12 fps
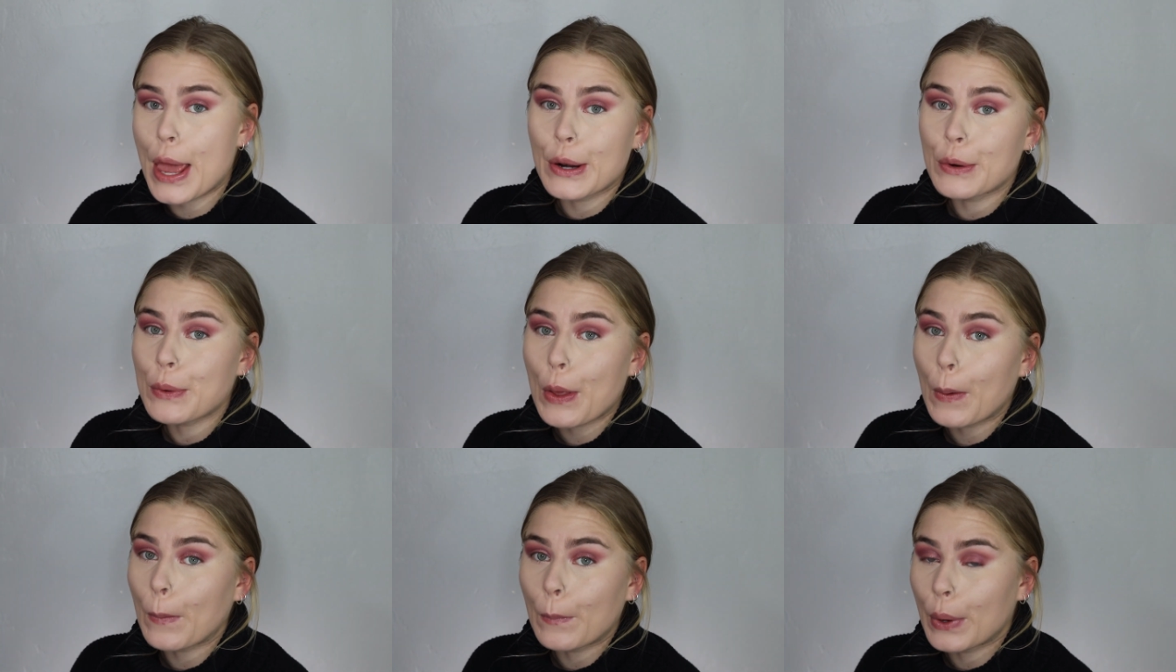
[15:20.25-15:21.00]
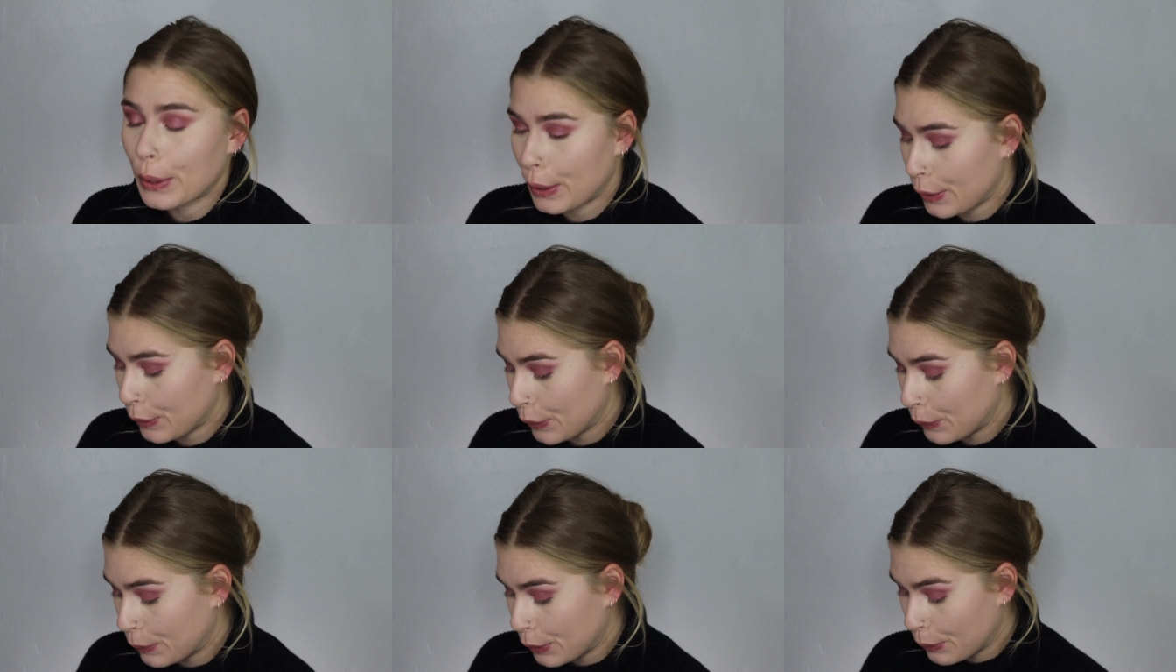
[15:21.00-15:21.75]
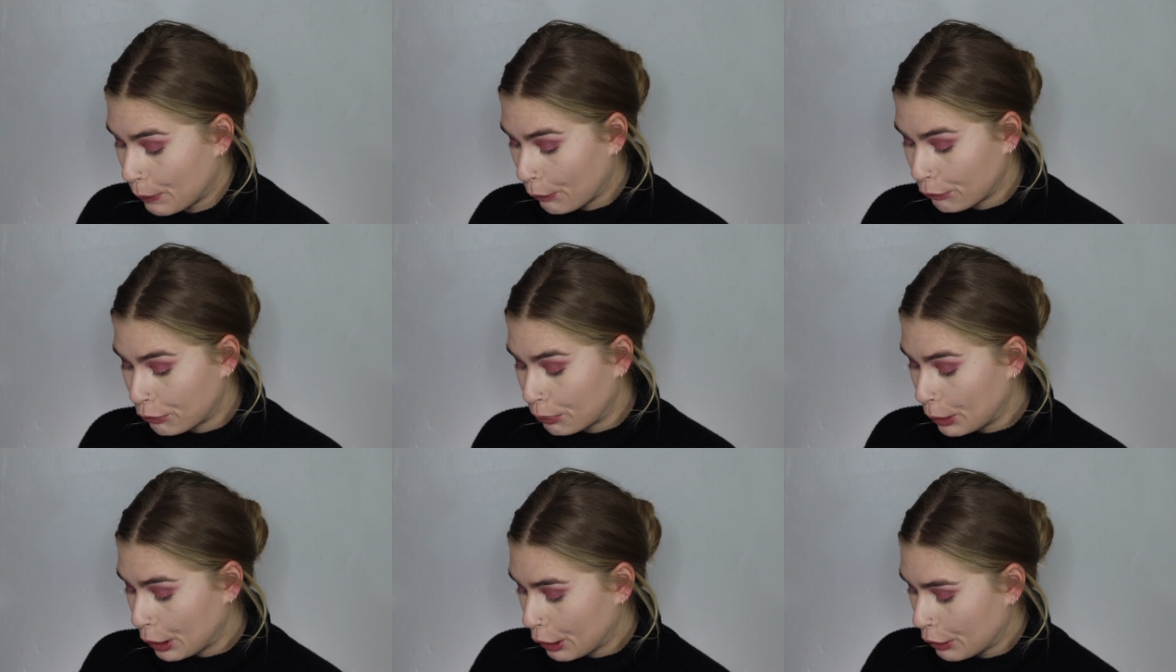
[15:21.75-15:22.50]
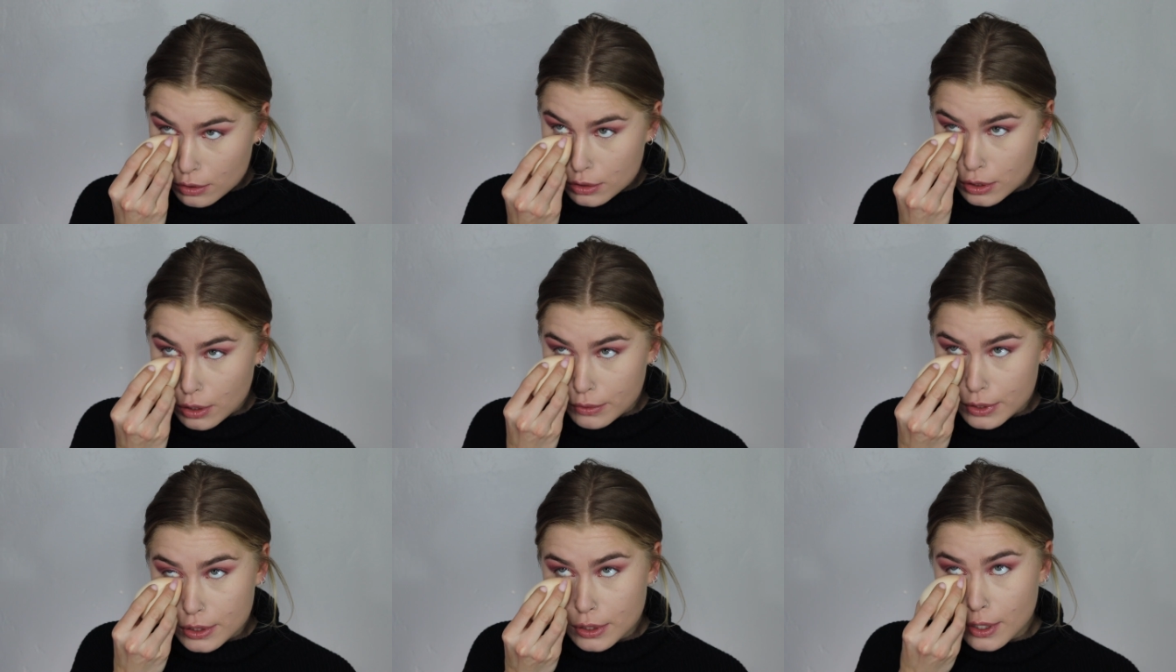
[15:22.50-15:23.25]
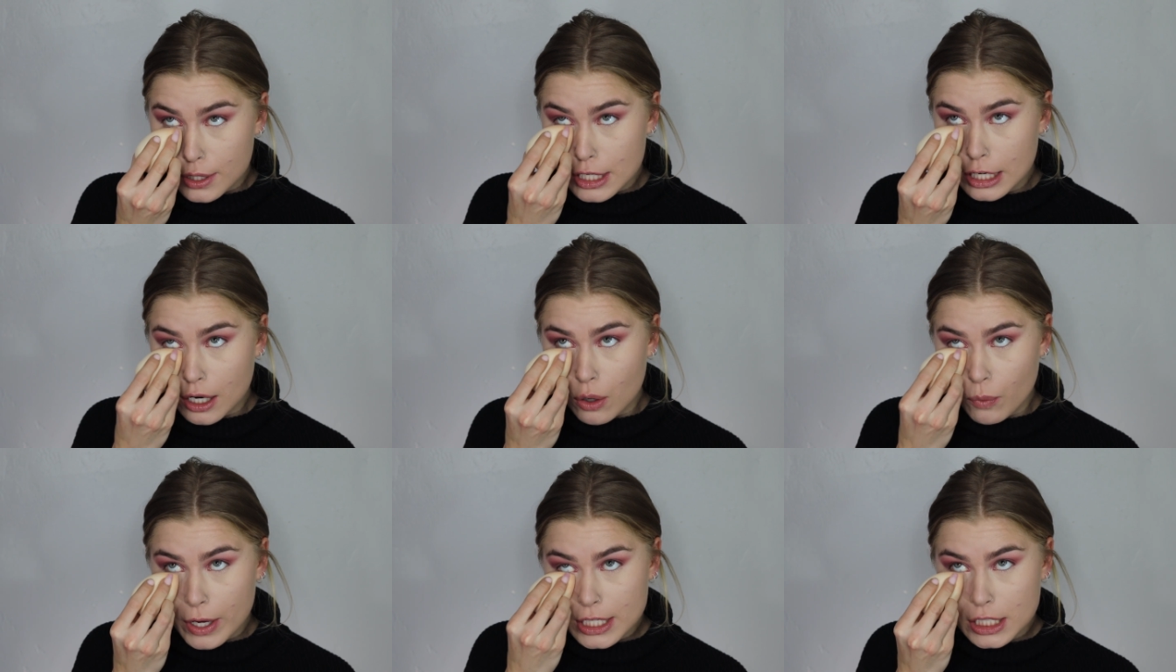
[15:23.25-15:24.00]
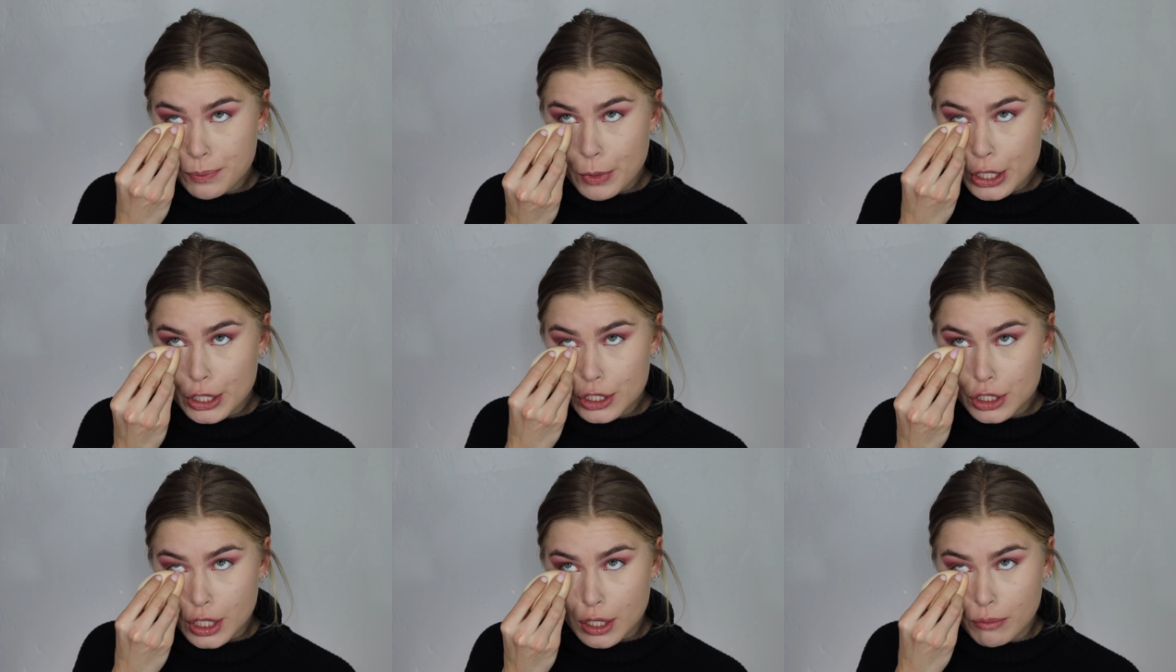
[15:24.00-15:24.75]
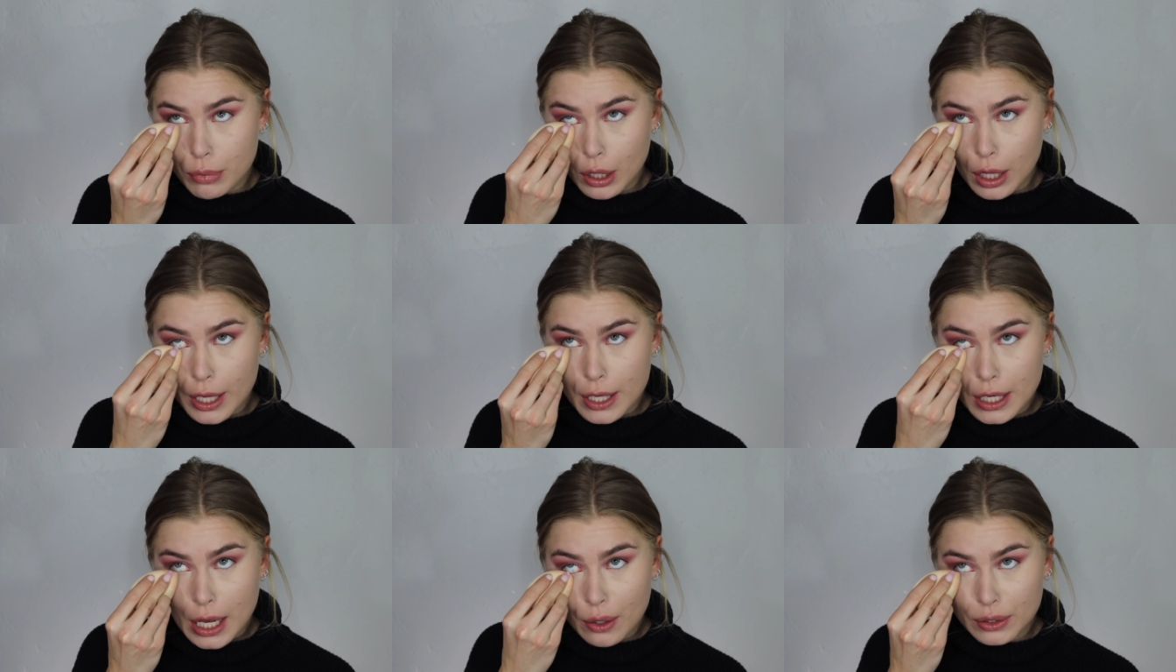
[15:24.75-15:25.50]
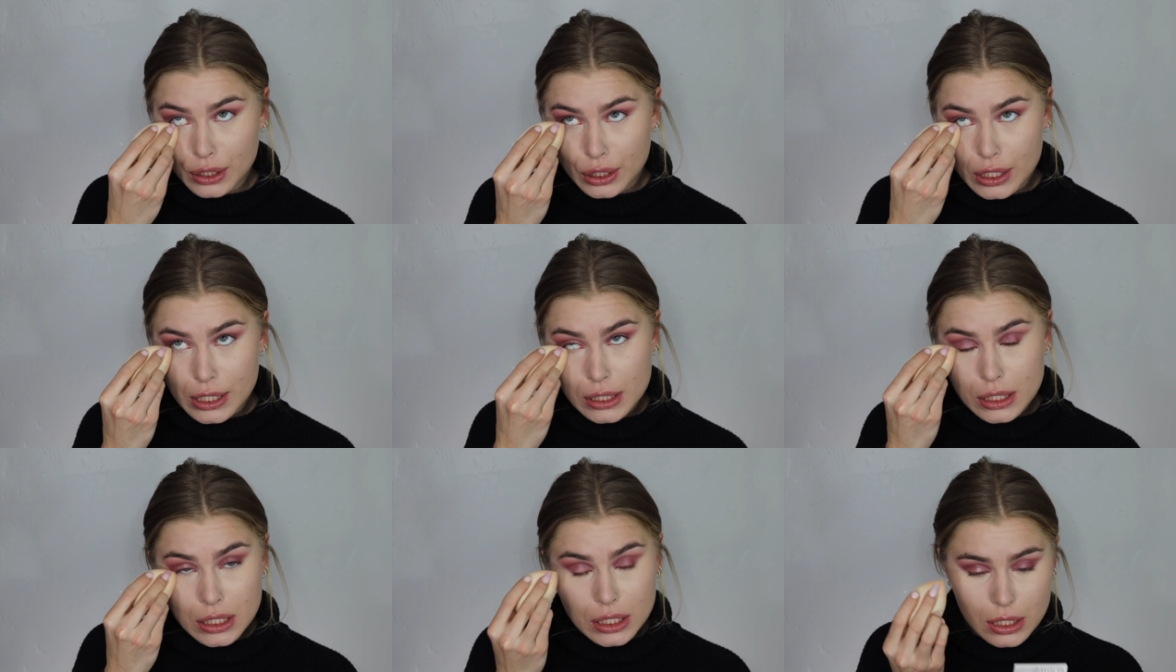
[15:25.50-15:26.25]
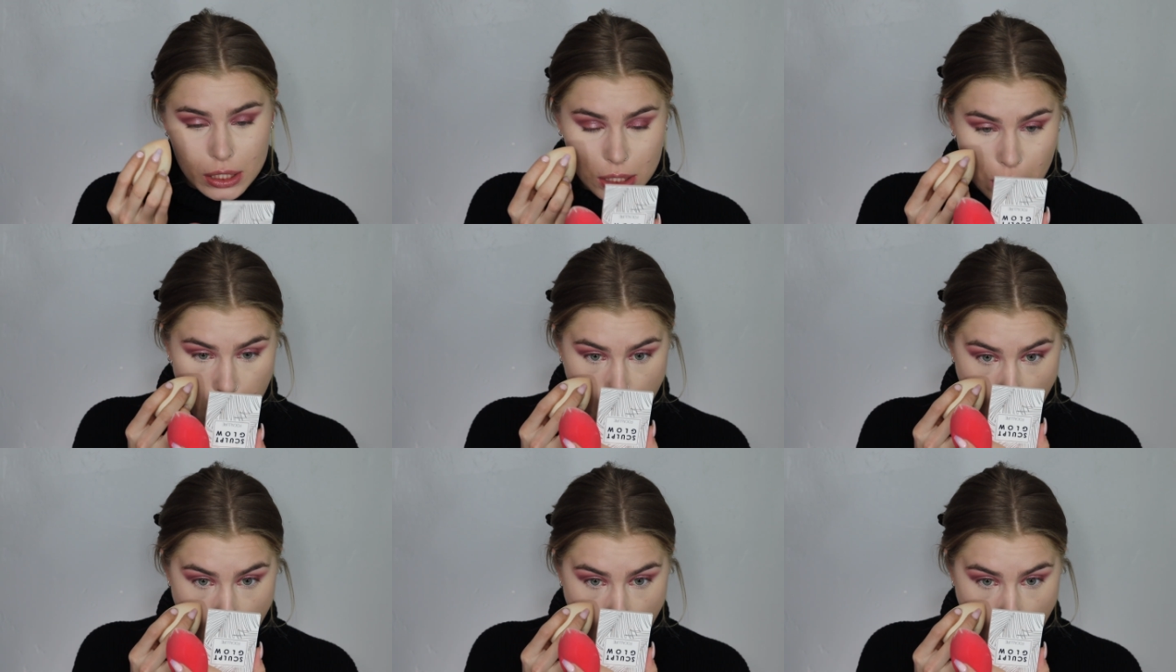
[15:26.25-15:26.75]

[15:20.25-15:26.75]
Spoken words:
don't know. I don't know what you want from me. So we're just gonna take our wet sponge and blend out the creases.